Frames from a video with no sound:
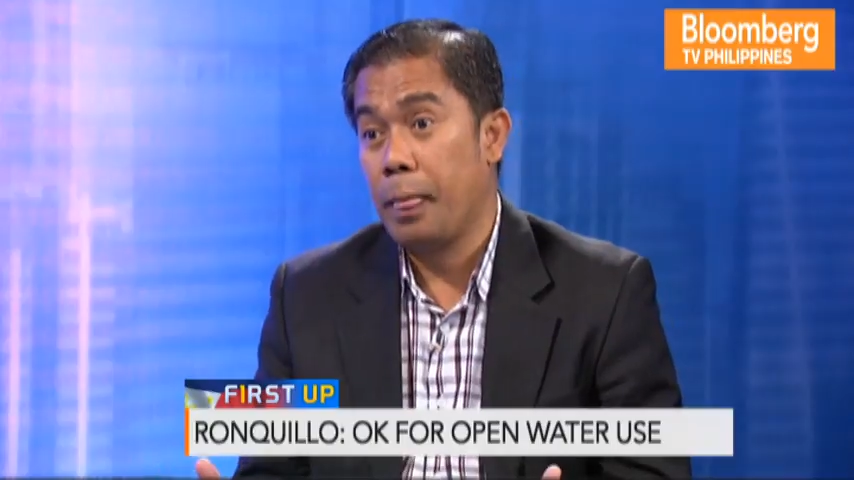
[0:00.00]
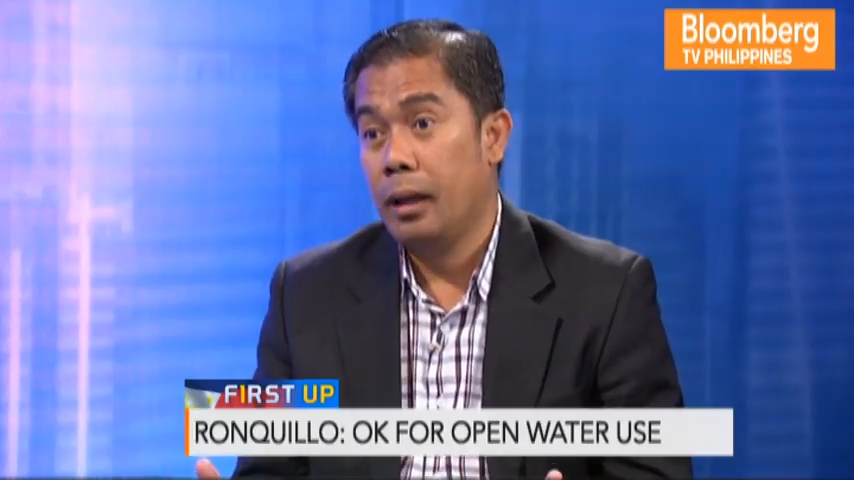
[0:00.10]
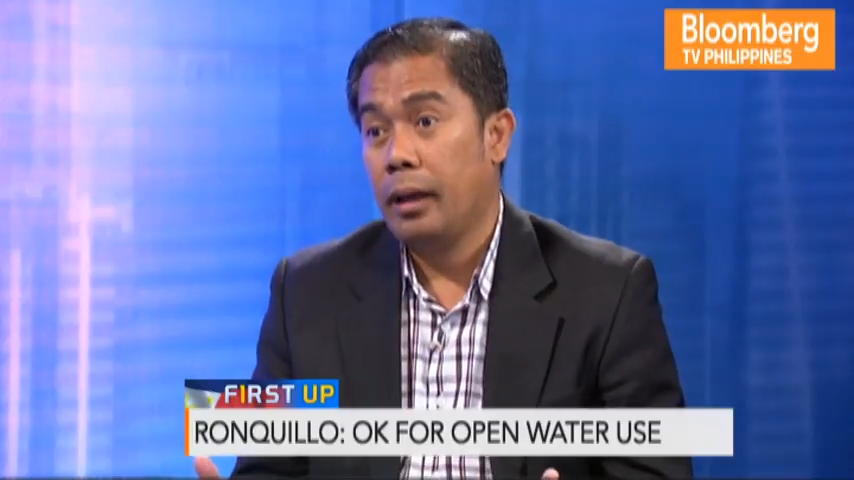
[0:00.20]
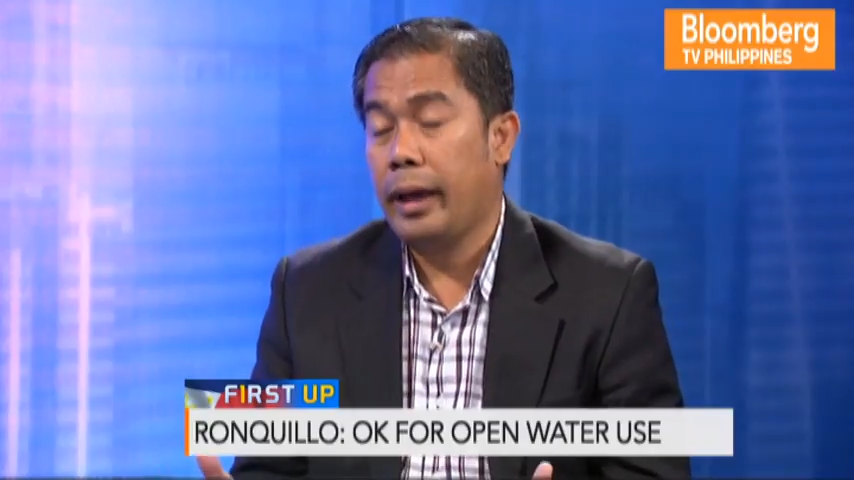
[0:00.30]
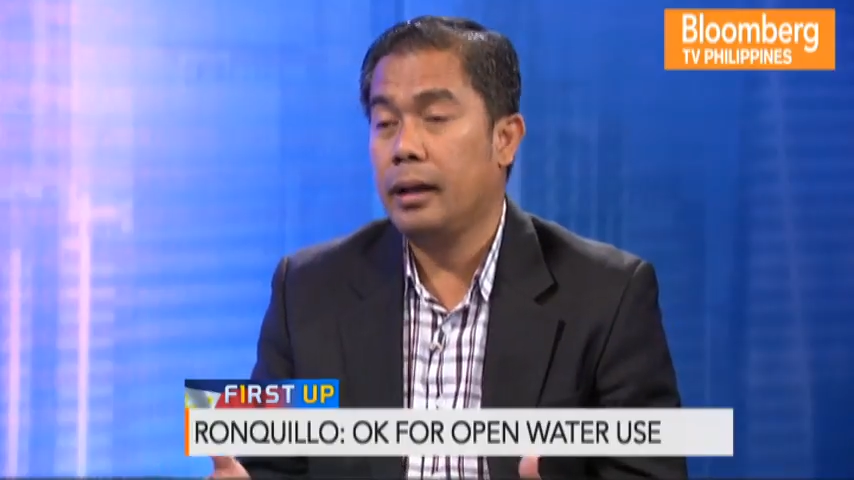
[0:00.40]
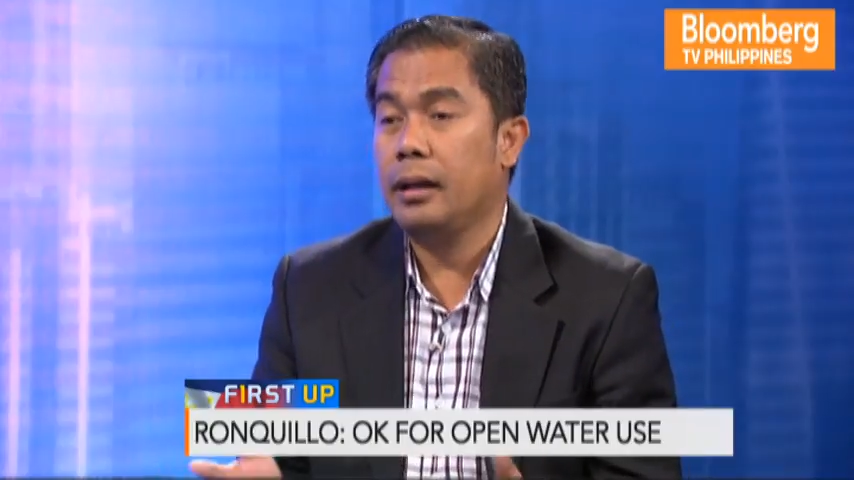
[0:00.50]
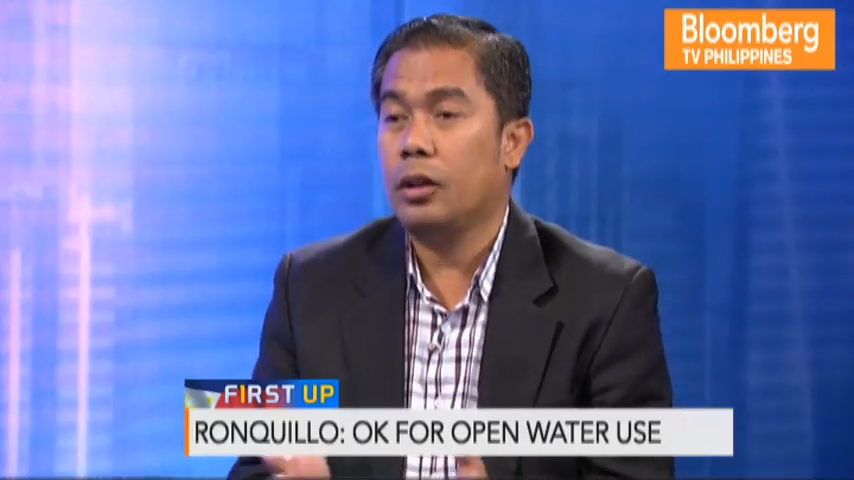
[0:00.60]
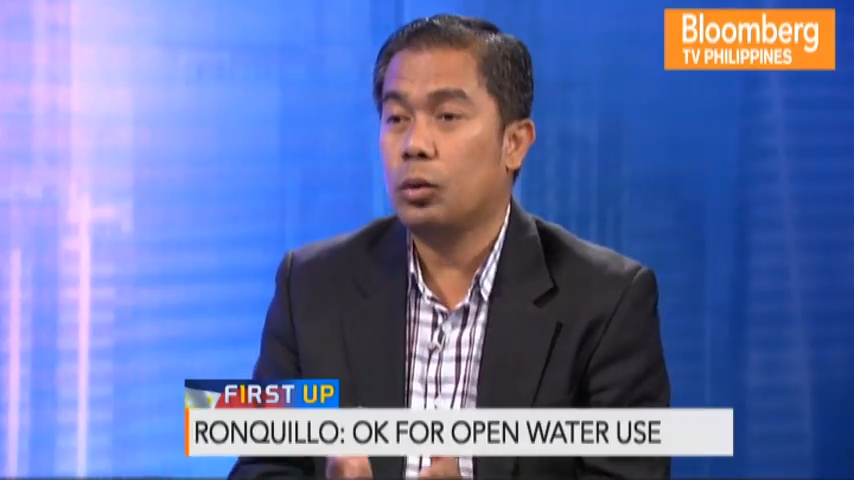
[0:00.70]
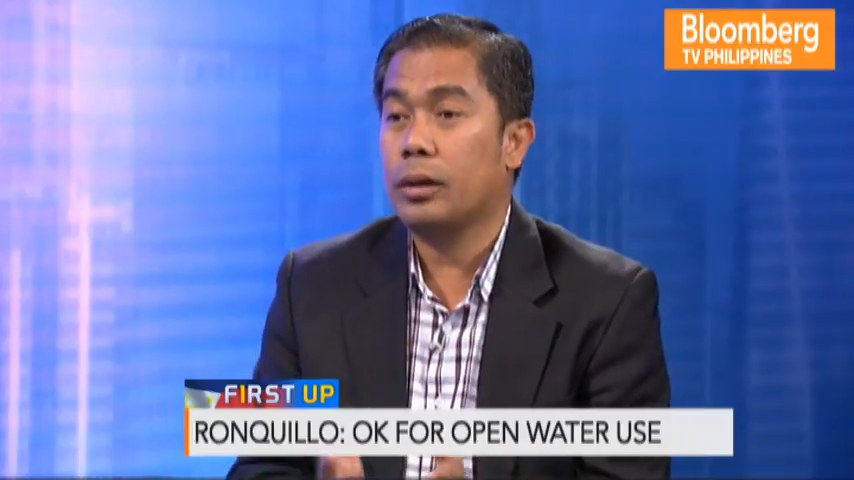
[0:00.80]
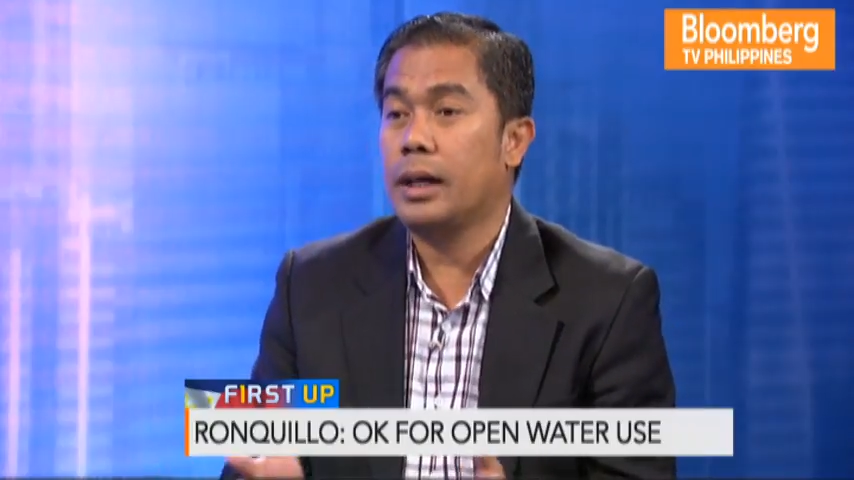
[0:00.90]
and
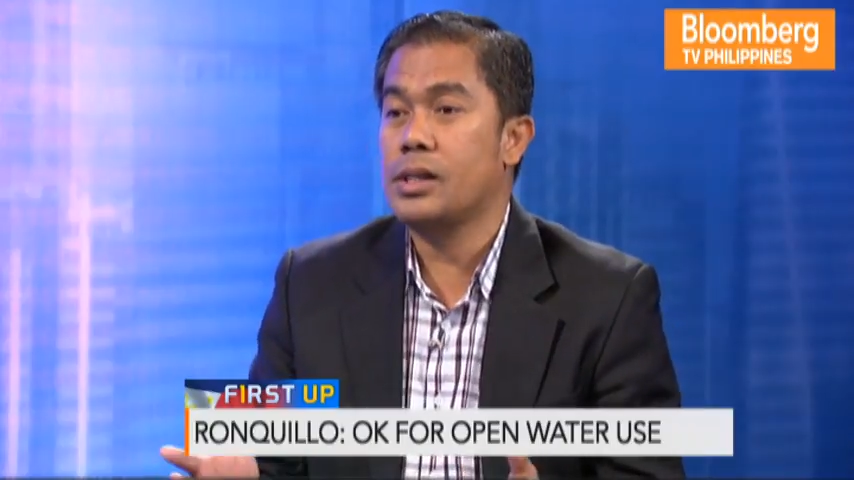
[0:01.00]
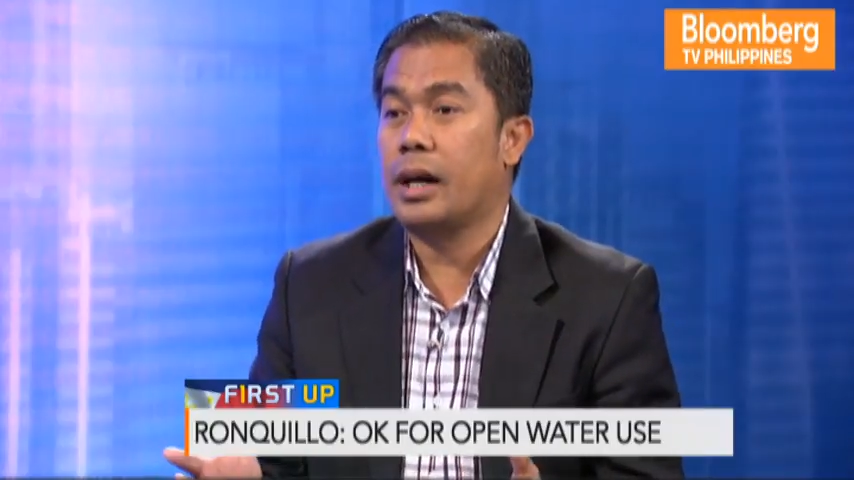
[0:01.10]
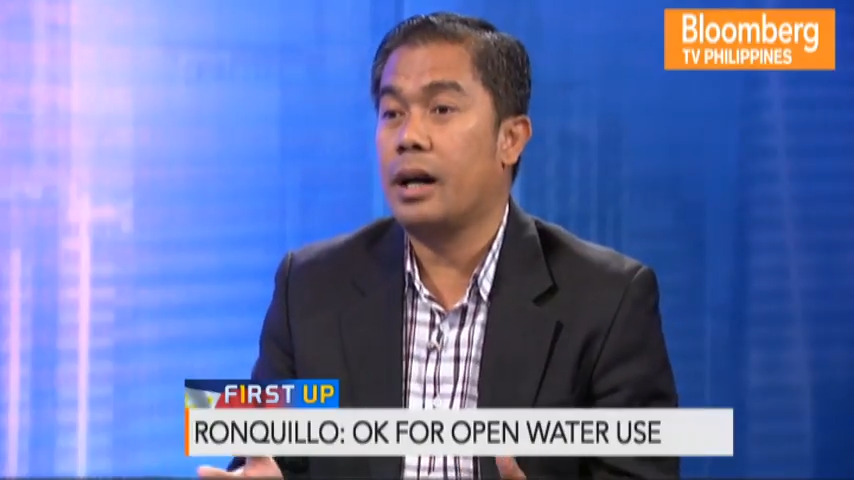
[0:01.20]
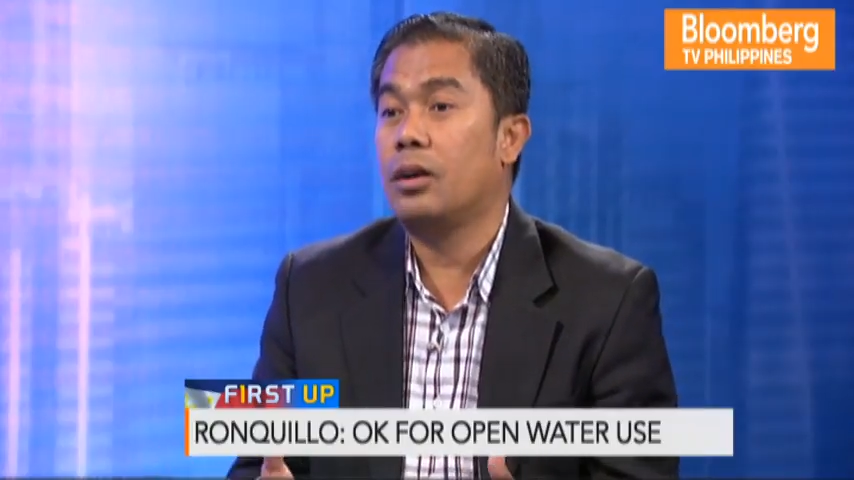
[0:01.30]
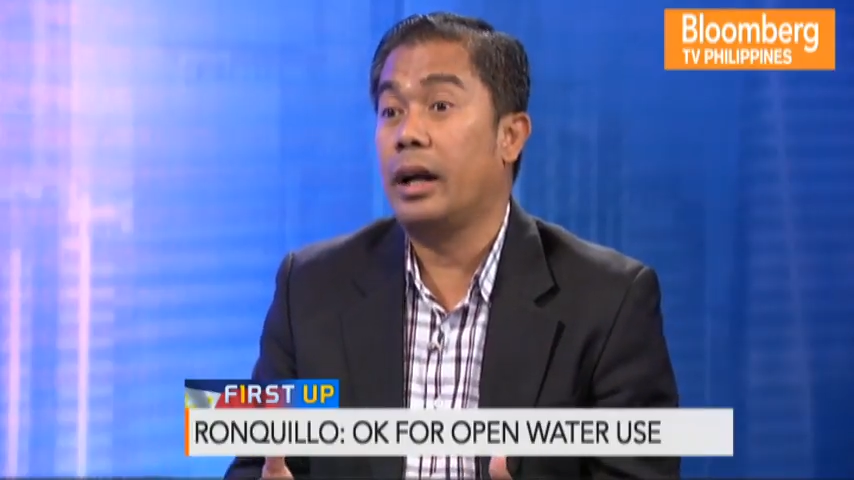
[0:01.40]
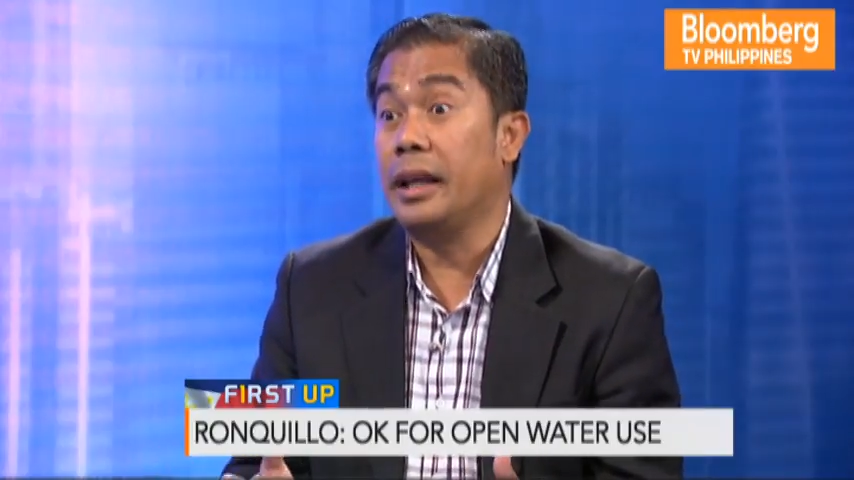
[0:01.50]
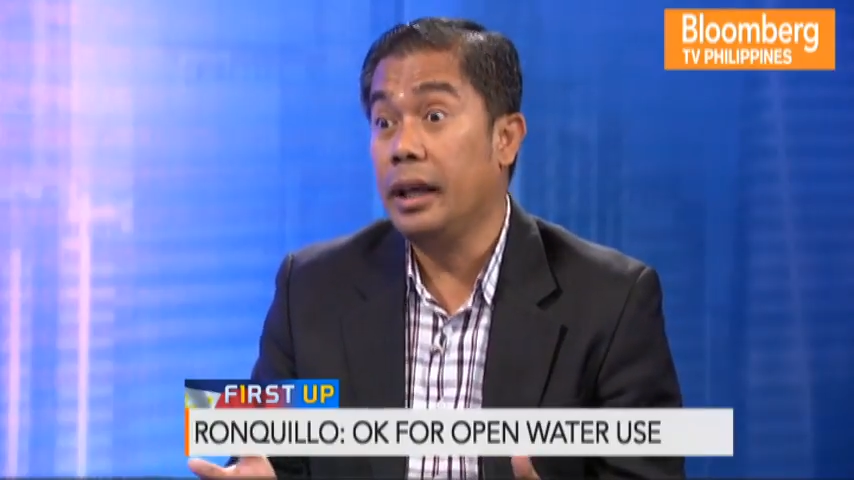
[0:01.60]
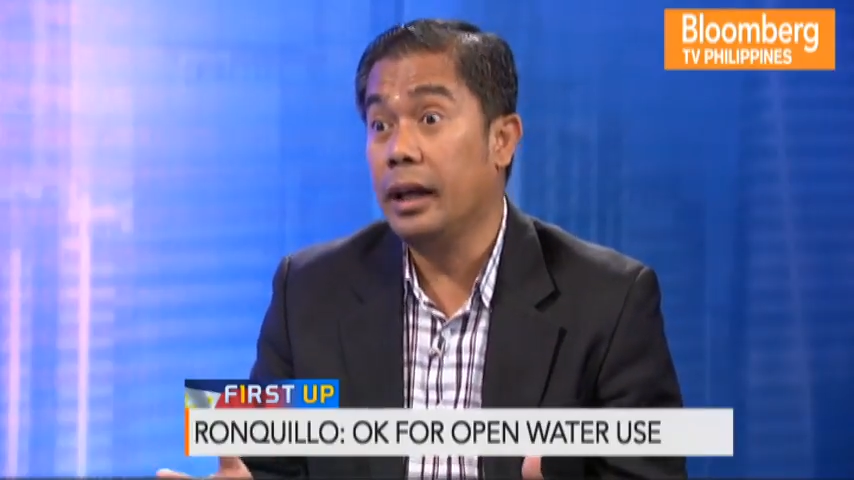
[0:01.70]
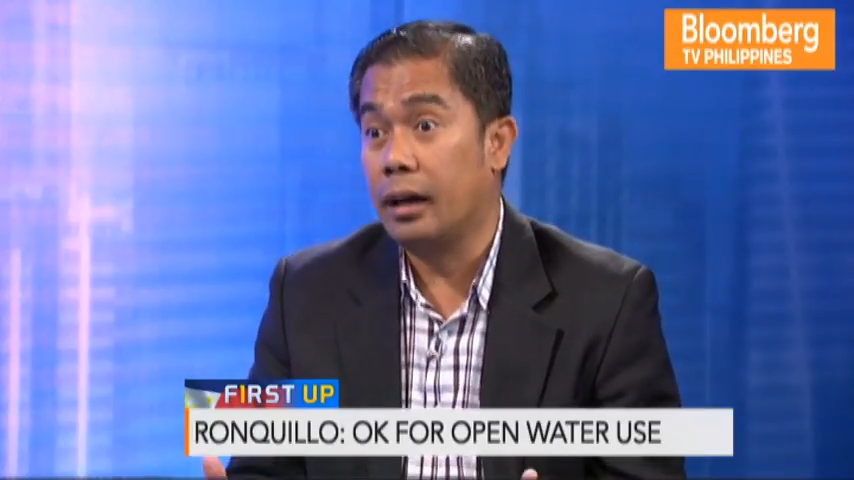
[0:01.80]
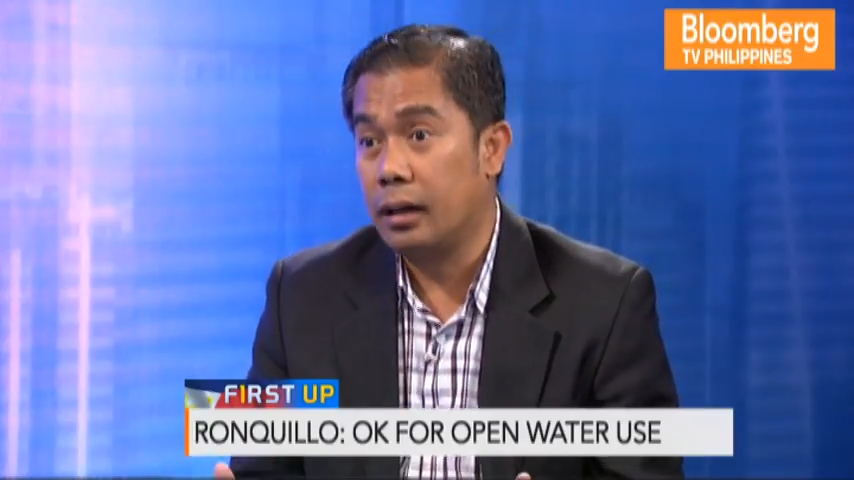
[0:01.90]
it took us around a
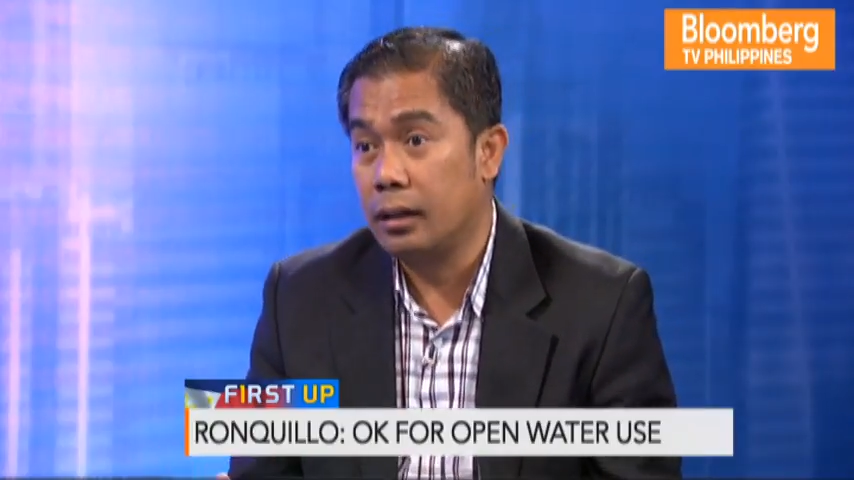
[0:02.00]
year,